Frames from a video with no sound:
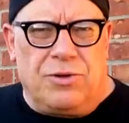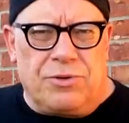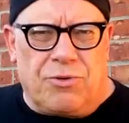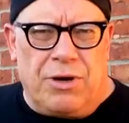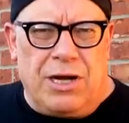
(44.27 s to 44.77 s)
on
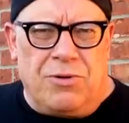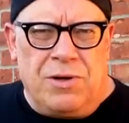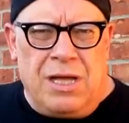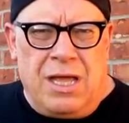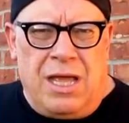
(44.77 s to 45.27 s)
the grill
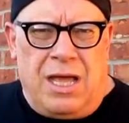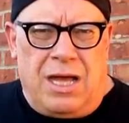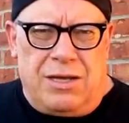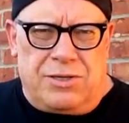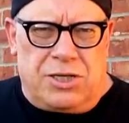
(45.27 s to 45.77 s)

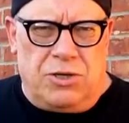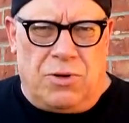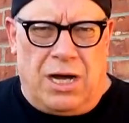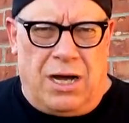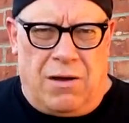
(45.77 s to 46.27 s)

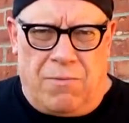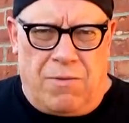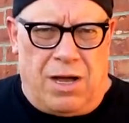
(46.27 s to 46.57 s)
to uh,